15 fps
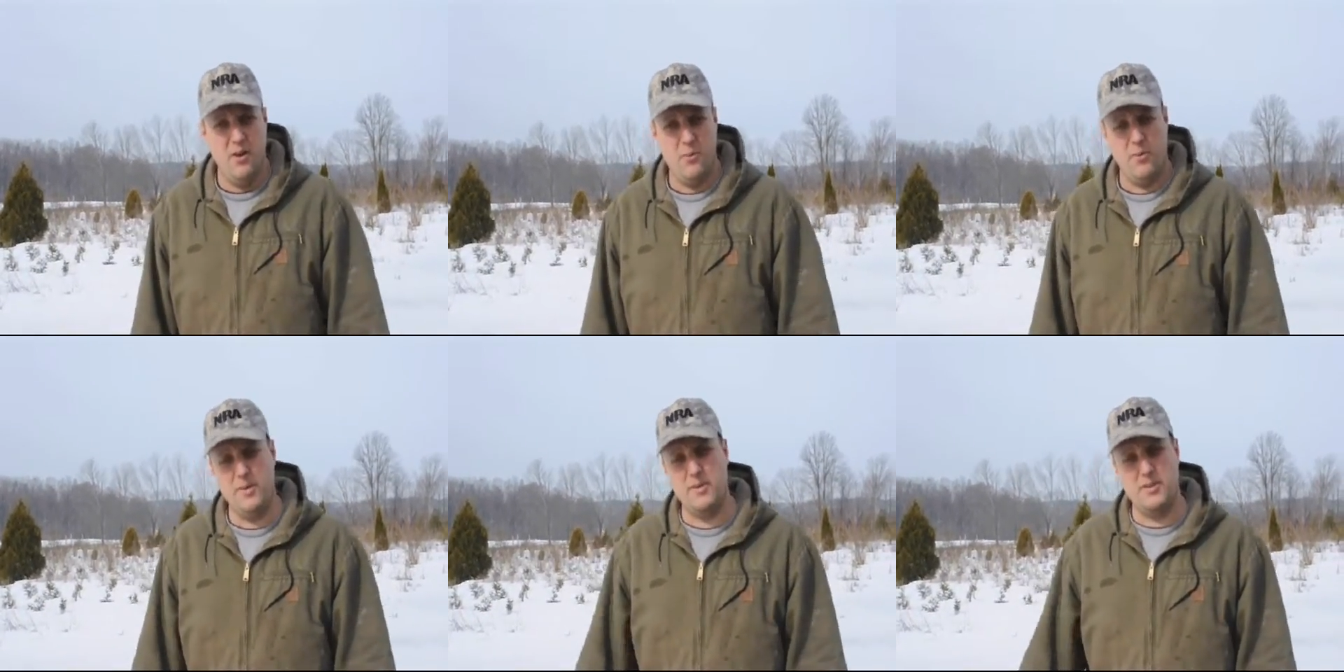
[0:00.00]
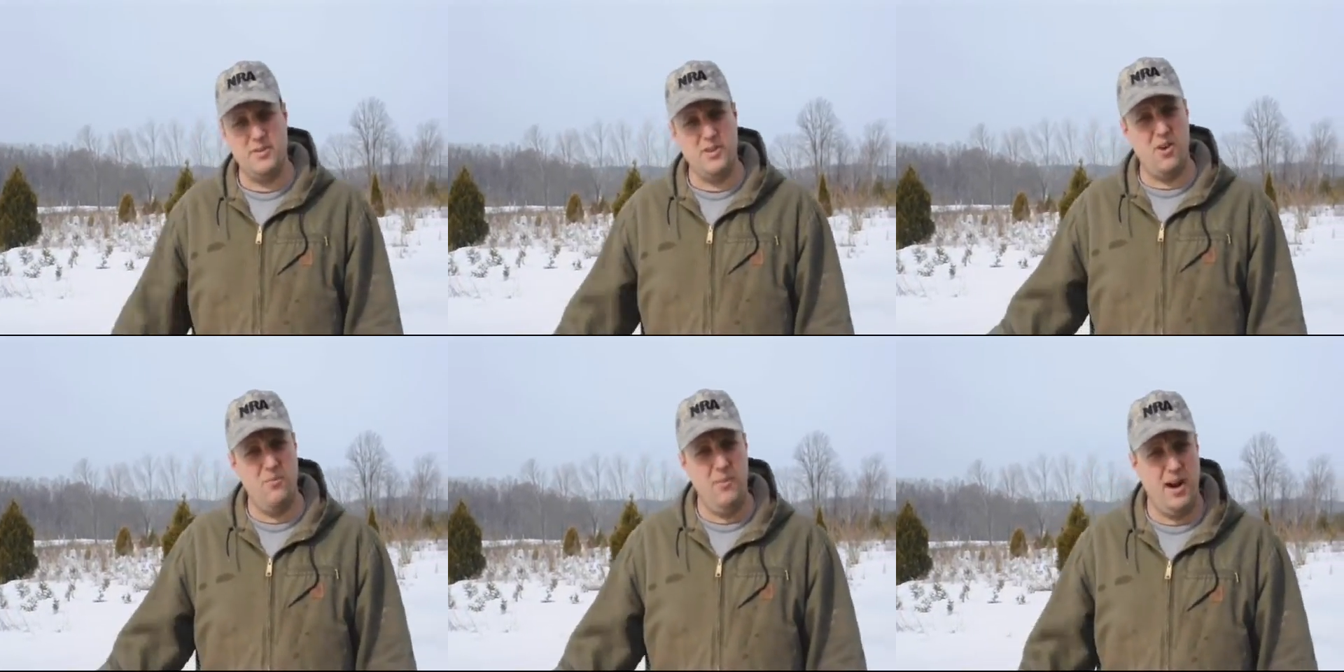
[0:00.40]
when the
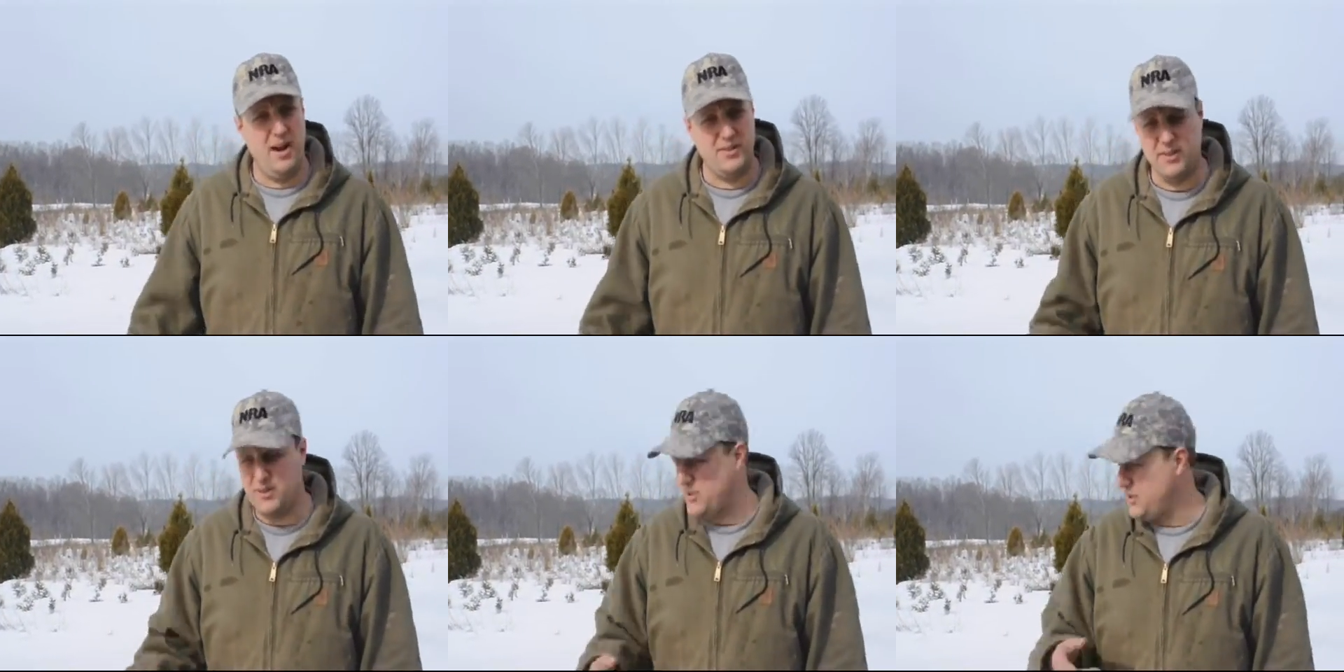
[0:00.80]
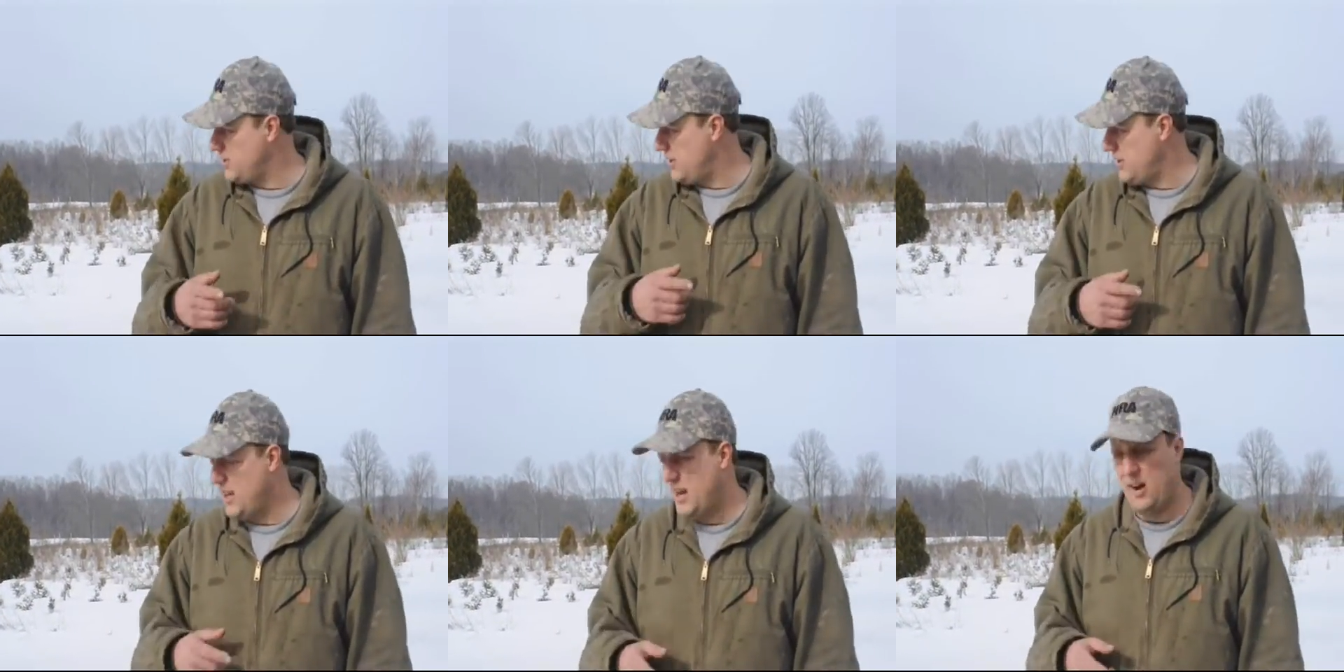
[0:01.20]
snow melts, it's just
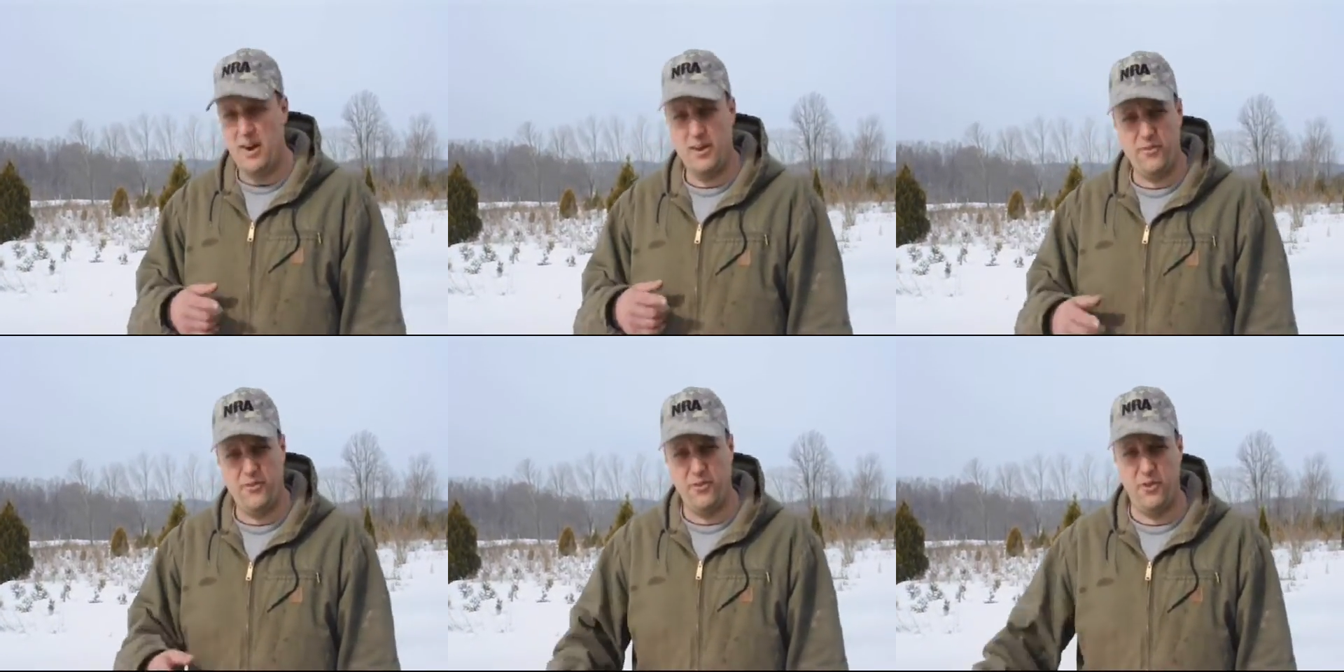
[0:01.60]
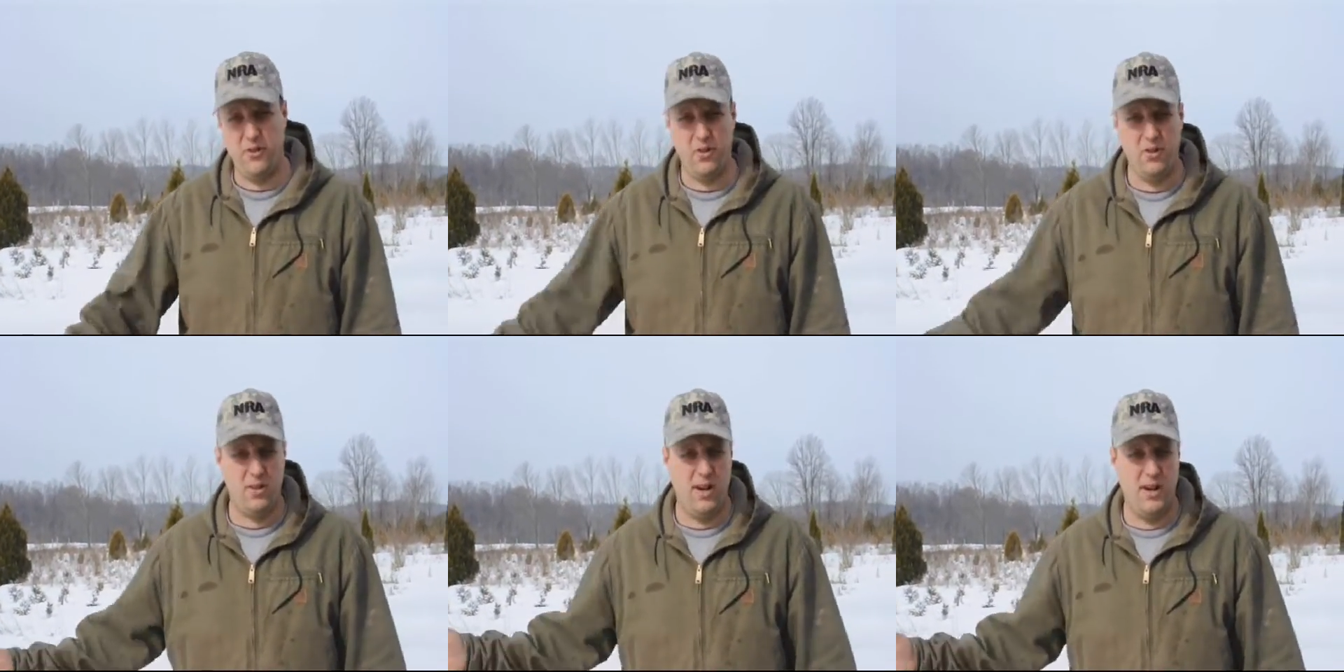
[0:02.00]
going to carry the
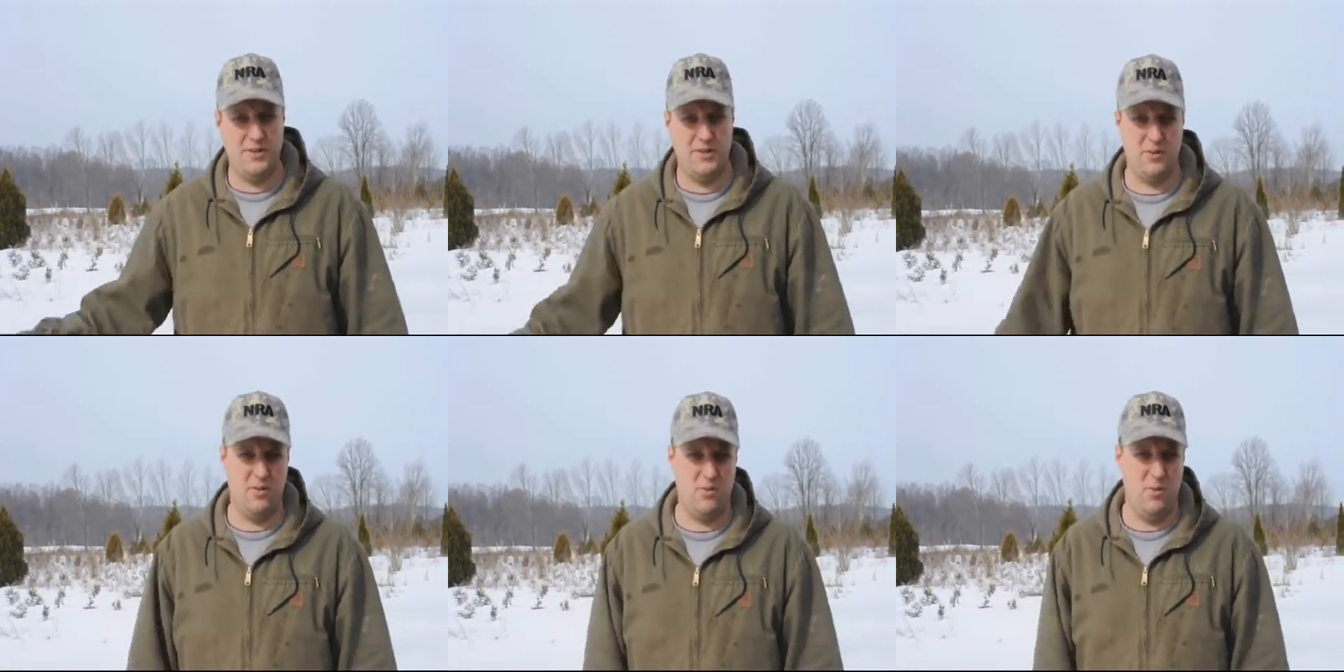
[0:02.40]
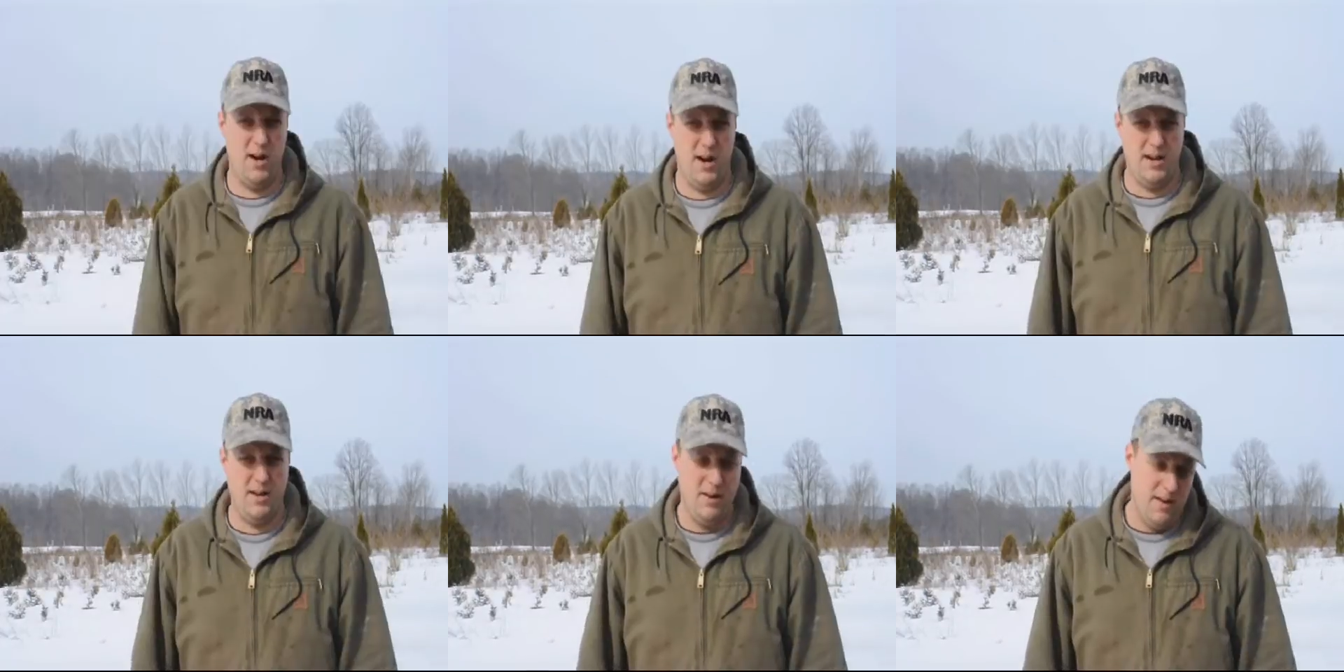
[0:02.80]
fertilizer
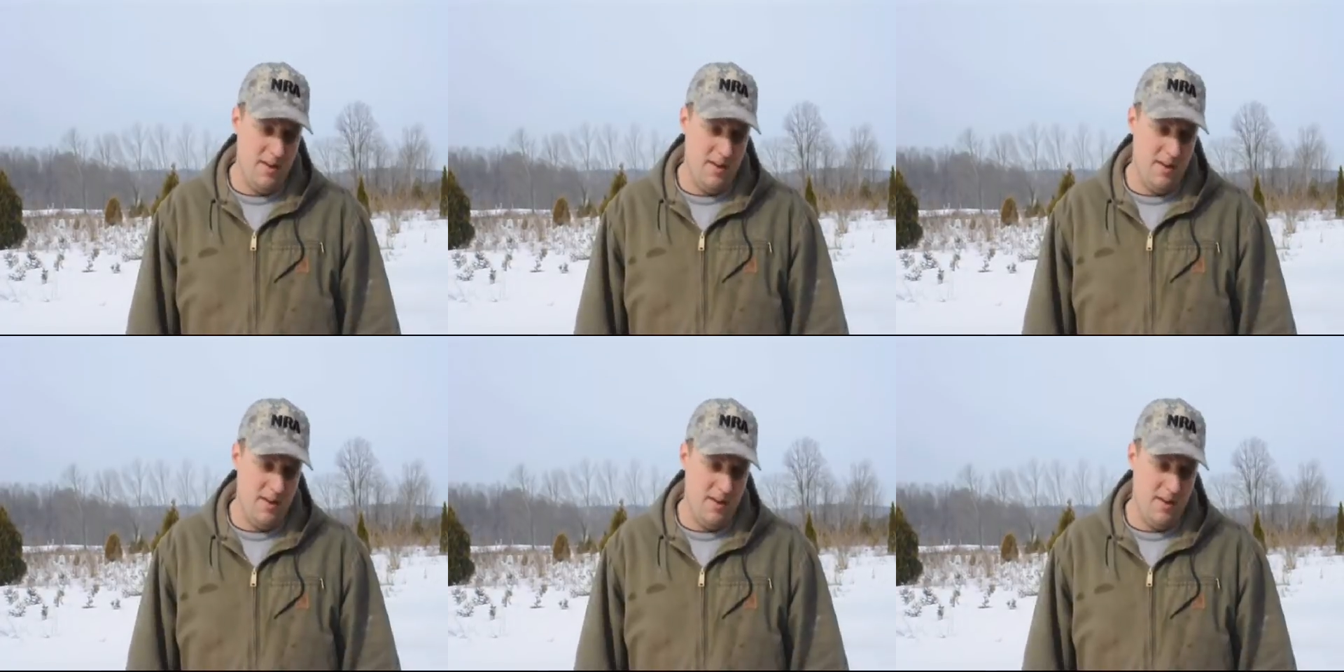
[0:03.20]
away.